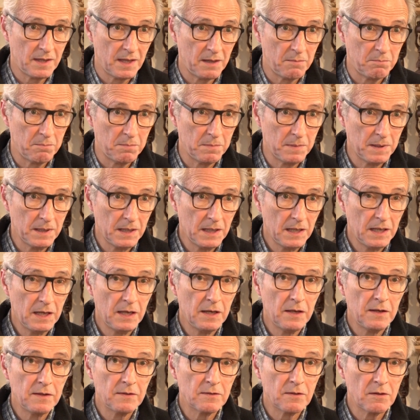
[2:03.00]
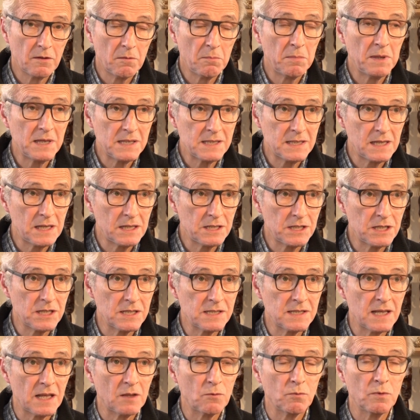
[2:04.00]
them. So the message is
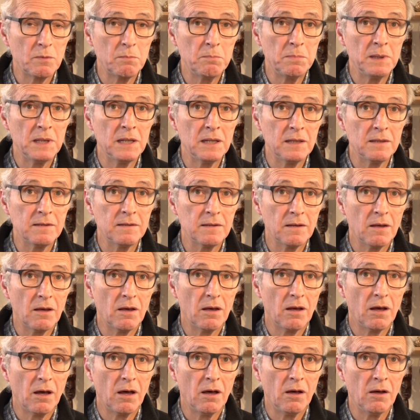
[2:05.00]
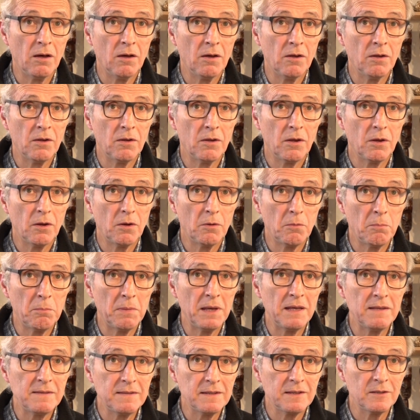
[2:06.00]
that we built an
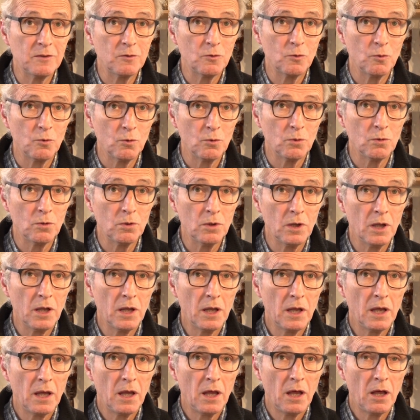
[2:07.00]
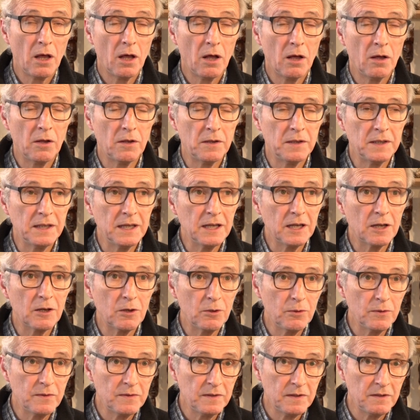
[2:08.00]
amazing tool, an
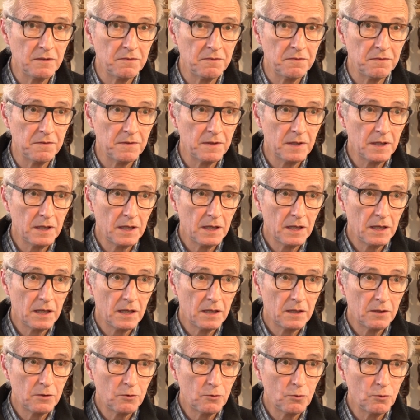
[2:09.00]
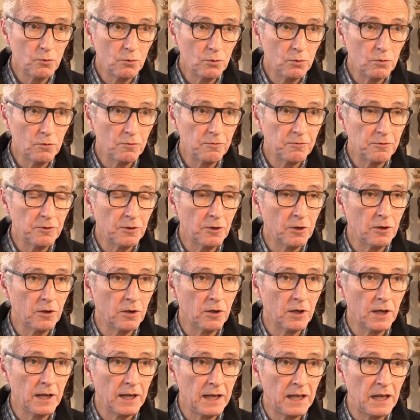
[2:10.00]
inclusive tool
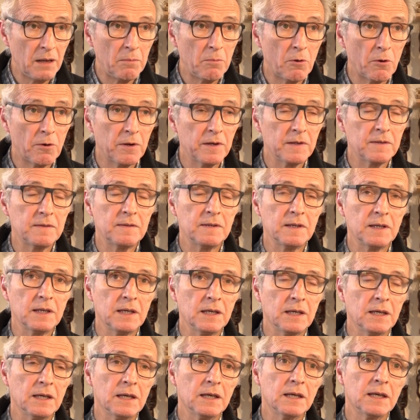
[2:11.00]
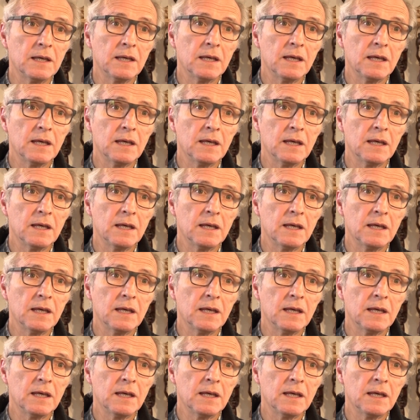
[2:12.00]
for elaborating,